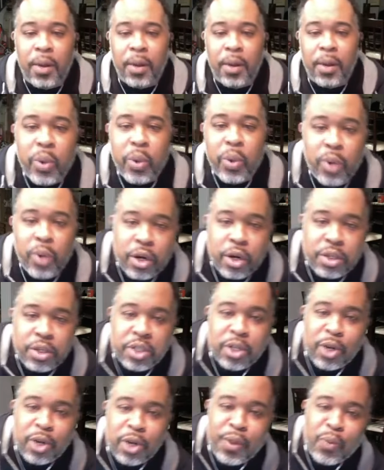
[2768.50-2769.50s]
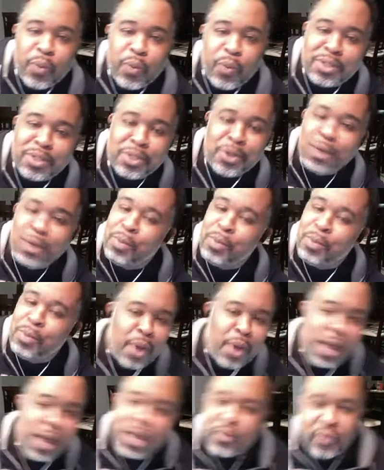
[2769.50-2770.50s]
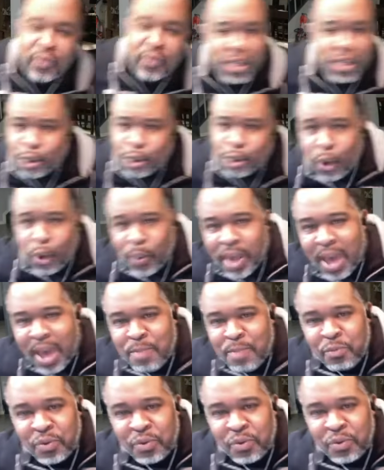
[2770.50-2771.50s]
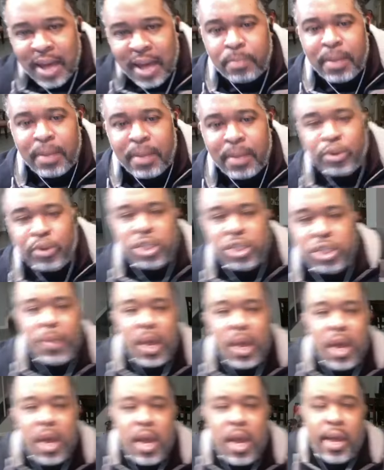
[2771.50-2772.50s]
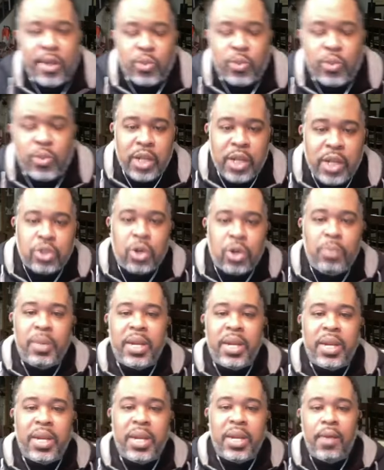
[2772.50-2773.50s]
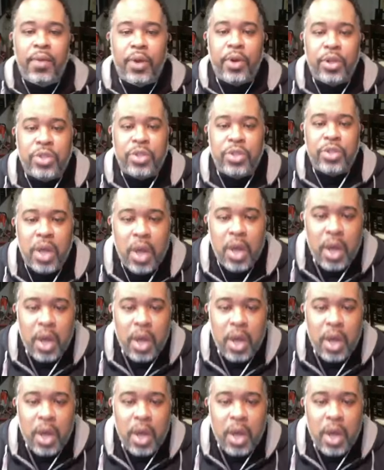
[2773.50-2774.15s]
We want her to know that we still are praying for you, Star. We haven't forgot about you, as well as so many others.